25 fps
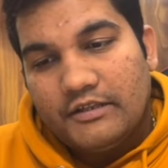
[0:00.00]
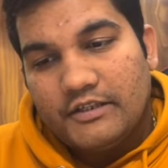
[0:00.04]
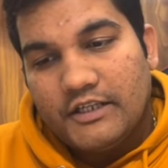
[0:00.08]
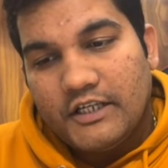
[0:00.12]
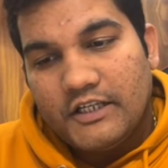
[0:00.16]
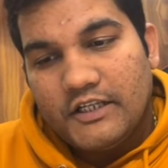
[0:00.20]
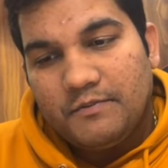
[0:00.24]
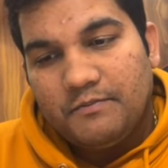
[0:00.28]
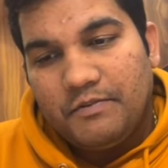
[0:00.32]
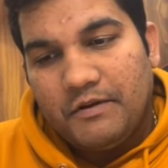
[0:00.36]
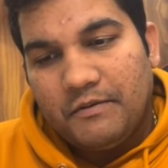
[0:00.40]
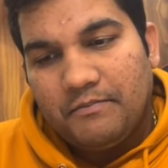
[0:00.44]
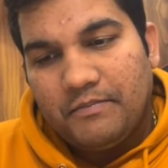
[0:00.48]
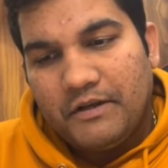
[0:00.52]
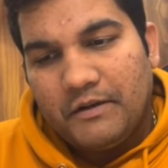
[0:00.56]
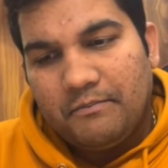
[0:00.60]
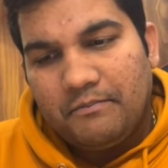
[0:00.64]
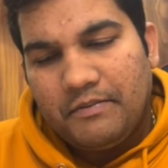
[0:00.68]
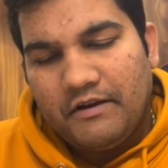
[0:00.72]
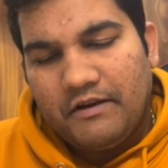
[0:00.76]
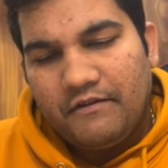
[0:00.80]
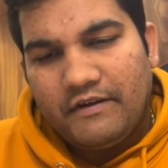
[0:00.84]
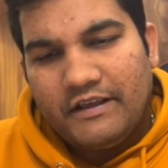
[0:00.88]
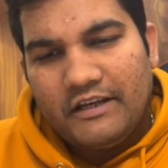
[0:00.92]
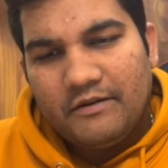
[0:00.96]
such people
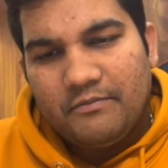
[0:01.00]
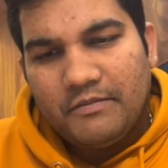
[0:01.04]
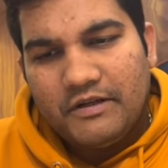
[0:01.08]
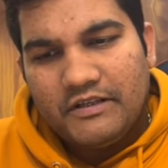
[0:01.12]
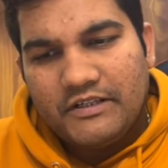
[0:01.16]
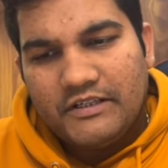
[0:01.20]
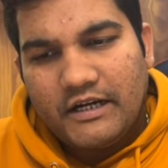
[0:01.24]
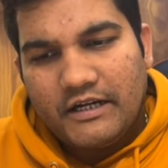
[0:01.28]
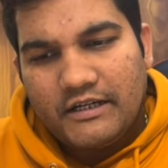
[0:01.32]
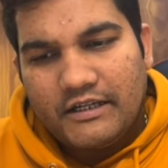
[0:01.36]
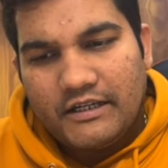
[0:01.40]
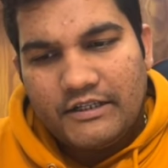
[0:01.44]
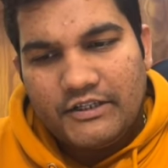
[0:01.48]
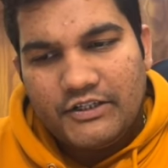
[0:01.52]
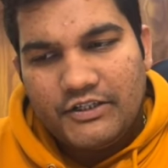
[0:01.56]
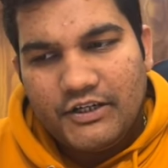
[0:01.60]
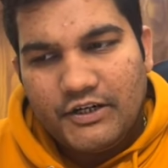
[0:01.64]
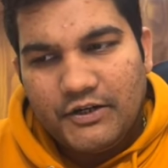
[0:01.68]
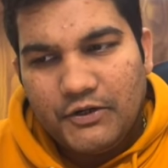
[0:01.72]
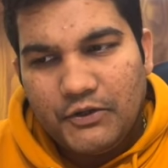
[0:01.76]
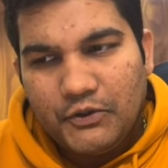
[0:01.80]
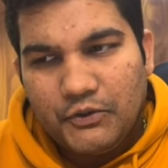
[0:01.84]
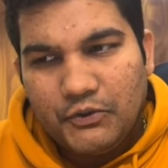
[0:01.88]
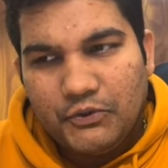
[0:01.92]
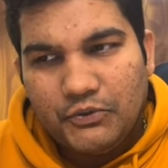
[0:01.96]
pay very much
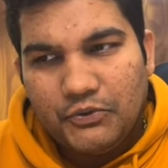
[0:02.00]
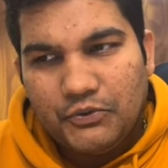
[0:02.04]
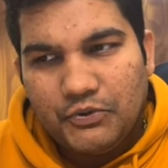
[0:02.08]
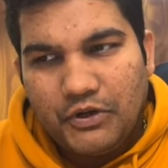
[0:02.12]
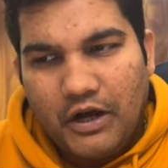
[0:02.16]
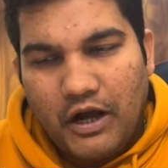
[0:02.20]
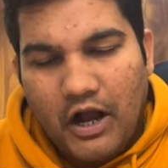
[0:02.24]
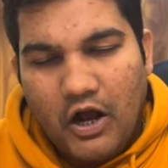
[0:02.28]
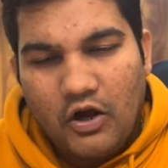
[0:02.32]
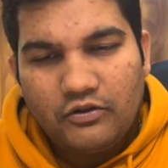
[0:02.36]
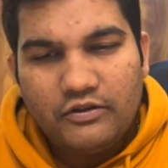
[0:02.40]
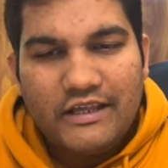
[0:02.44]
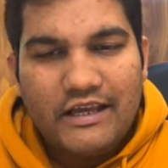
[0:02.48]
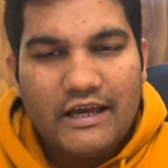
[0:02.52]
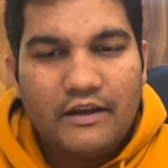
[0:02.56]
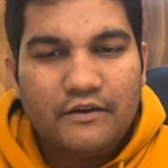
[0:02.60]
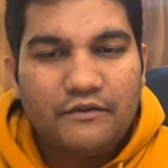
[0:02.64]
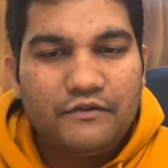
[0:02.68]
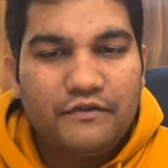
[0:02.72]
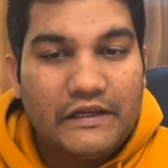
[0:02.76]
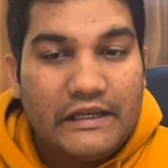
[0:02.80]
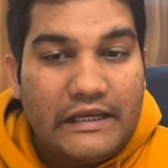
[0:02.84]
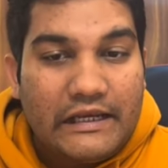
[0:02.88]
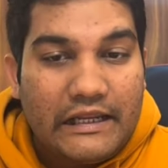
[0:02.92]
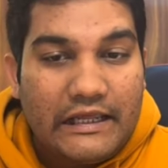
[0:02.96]
attention to how they are
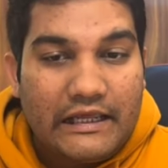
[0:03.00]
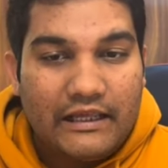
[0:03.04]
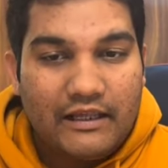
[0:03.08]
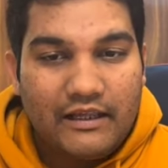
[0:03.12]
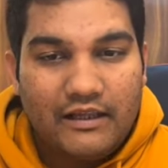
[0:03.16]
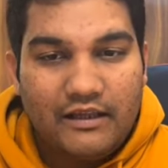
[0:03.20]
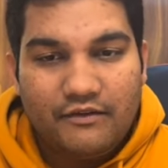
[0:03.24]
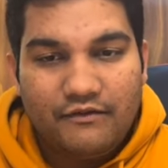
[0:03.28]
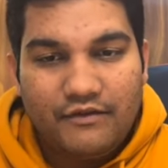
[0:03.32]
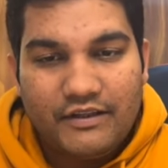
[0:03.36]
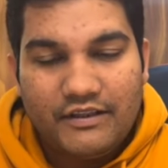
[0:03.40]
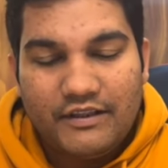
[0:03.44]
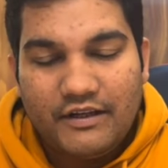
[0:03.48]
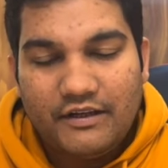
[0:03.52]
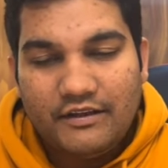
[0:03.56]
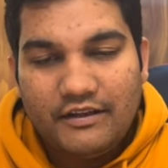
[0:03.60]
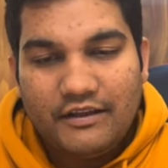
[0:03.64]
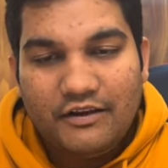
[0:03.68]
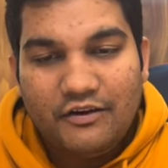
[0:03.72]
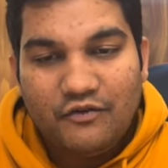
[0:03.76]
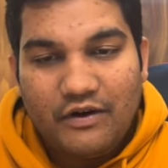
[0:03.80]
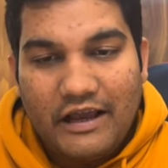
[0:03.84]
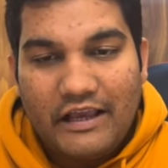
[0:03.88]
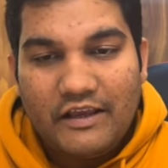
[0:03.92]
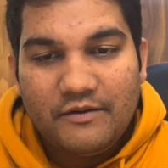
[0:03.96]
feeling whether
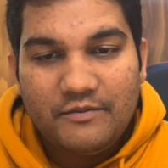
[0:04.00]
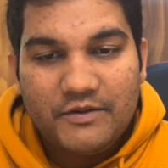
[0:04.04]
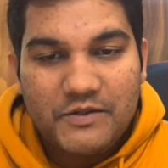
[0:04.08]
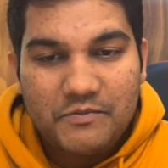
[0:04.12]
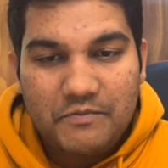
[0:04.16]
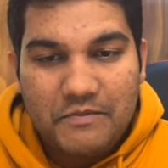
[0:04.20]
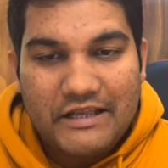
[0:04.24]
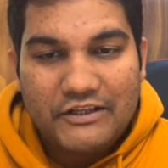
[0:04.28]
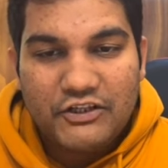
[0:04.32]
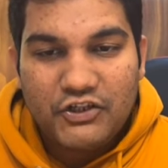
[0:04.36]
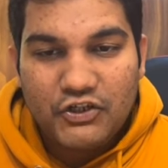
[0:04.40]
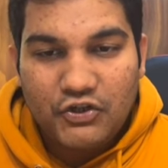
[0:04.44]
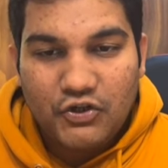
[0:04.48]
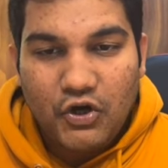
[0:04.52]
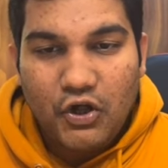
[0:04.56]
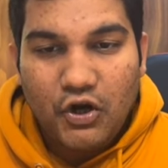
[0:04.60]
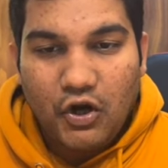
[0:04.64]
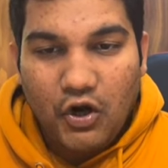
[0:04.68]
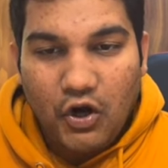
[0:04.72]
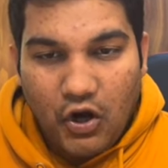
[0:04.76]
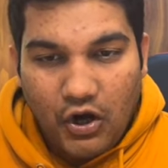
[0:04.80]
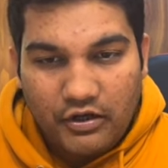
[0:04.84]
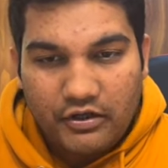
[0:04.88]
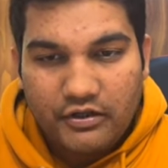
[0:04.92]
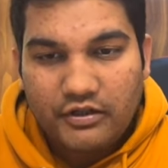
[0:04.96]
their vibe is matching or
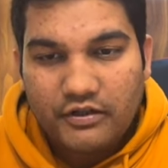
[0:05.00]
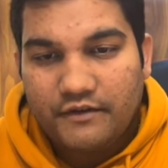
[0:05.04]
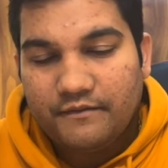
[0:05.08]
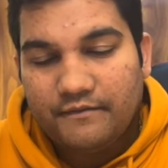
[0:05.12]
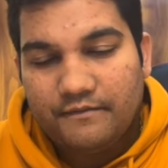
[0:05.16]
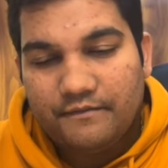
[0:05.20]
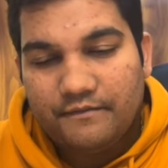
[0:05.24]
not